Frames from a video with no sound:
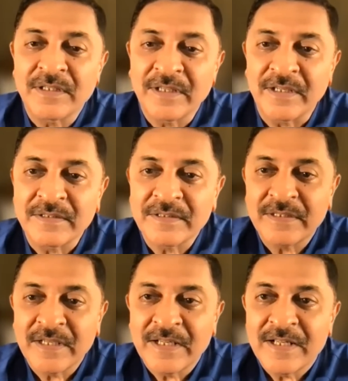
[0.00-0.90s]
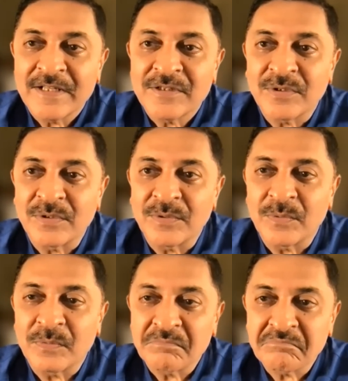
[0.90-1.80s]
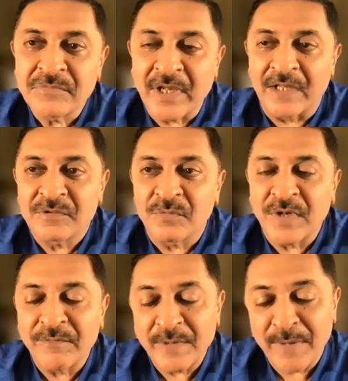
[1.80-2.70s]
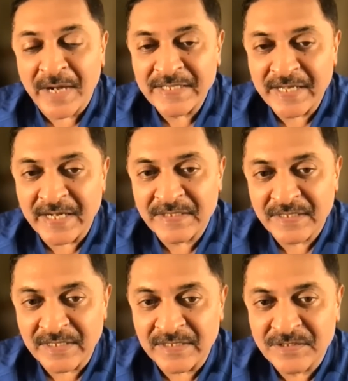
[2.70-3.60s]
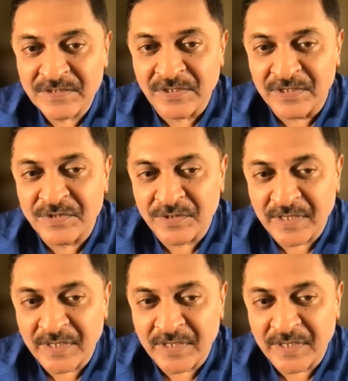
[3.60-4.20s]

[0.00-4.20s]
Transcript: Yes. So we might get a surge